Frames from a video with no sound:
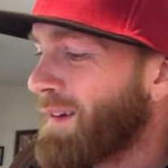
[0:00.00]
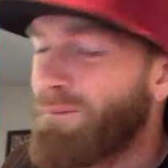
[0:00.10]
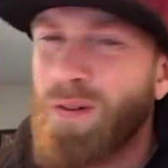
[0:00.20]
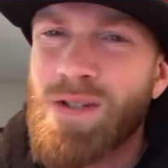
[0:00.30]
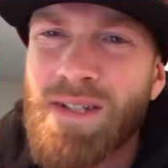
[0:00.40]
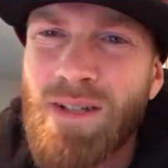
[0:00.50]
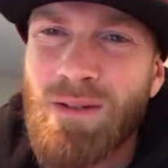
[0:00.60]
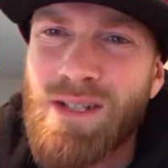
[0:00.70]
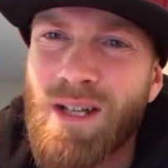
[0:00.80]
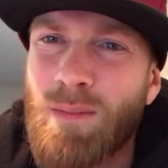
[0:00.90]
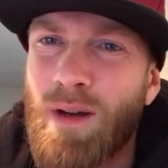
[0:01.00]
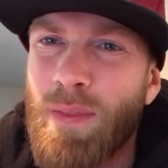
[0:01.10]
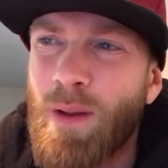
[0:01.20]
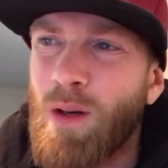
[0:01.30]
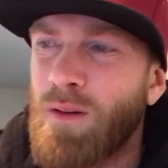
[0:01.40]
First thing I want to talk
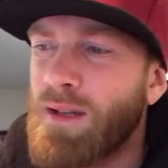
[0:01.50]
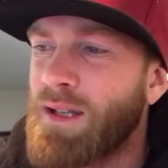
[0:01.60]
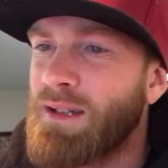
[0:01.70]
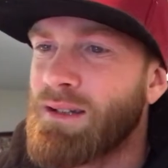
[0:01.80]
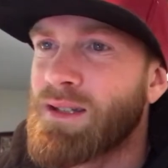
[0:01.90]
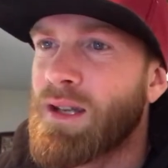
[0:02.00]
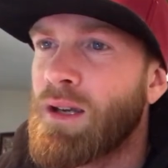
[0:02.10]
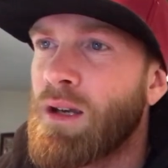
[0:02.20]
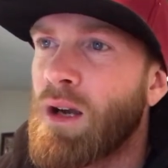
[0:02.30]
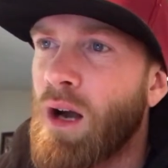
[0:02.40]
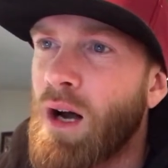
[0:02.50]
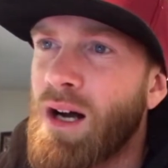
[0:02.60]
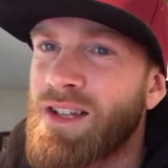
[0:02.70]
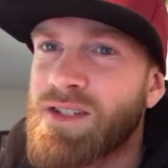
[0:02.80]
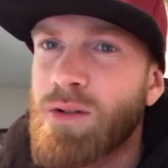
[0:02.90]
about, though, is
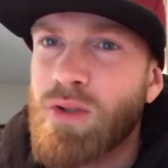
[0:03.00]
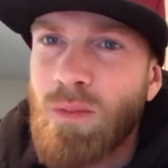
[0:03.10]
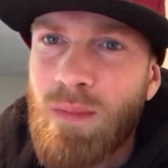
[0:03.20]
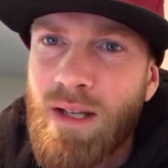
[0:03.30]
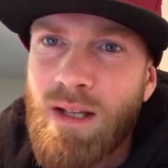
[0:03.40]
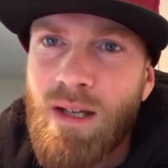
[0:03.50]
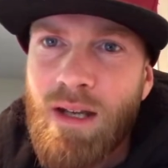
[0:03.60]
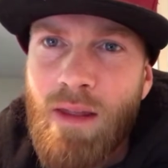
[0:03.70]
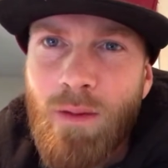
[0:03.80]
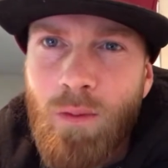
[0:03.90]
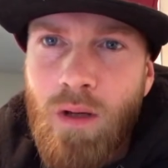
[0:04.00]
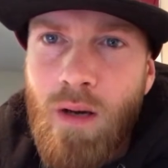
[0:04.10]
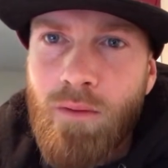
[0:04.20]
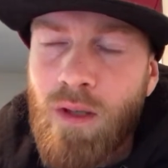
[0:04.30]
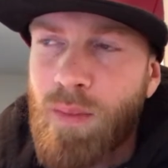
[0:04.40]
social media and other
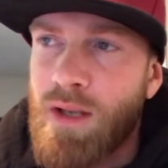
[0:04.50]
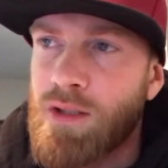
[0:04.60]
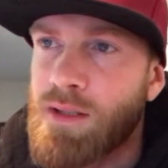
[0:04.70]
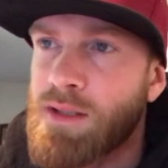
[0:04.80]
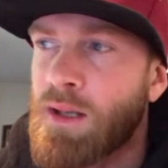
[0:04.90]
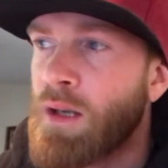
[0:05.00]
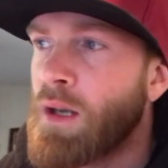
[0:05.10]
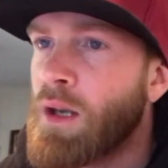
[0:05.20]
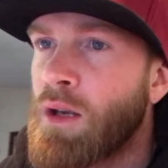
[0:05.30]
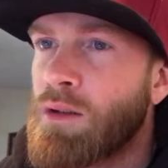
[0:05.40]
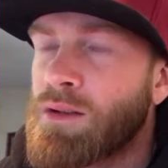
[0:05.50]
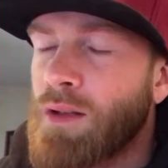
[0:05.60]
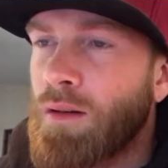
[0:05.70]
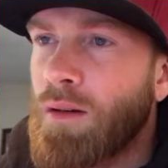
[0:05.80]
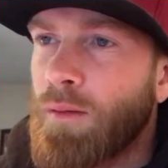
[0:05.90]
recovery pages.
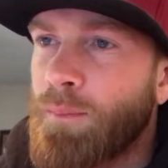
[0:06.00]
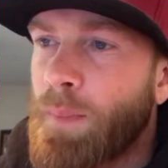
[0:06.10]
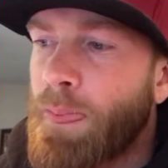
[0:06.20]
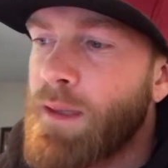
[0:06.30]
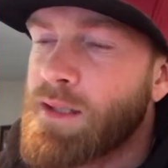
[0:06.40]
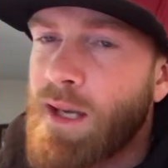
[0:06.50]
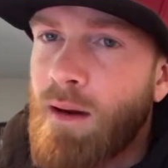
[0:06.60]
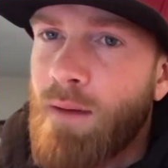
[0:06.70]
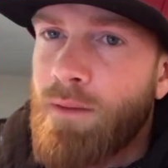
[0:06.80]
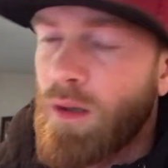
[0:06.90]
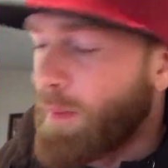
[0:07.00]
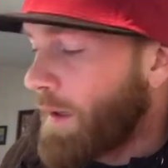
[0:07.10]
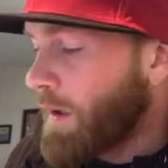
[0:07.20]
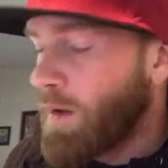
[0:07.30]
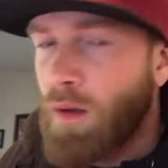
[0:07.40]
So this is how I feel
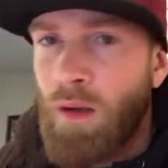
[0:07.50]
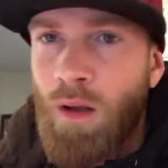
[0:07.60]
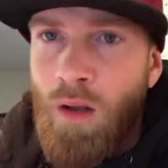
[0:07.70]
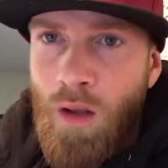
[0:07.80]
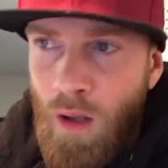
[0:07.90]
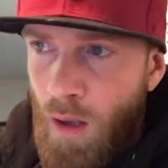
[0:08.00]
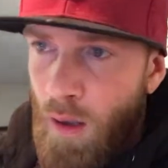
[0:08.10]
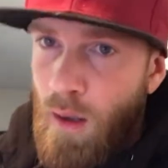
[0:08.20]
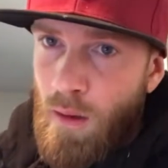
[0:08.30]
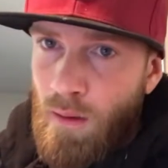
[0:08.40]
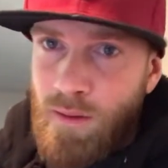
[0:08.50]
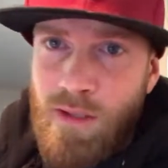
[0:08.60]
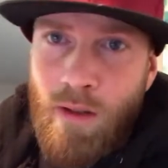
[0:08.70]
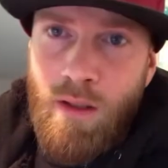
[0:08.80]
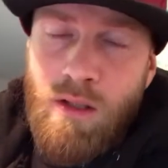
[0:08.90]
about it.
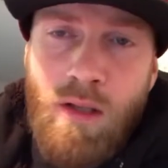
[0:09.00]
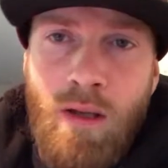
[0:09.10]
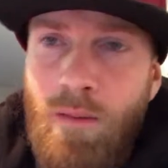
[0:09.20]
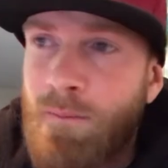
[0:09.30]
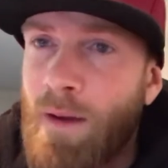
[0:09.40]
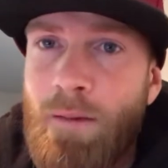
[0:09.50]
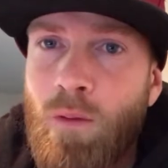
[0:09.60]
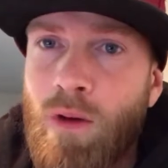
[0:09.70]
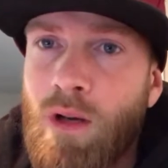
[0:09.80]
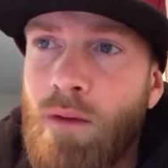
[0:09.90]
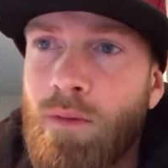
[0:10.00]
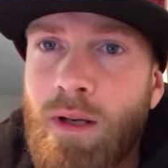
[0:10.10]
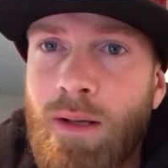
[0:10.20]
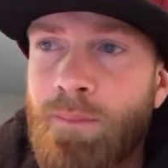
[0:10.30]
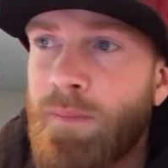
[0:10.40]
So there's Fight for Recovery.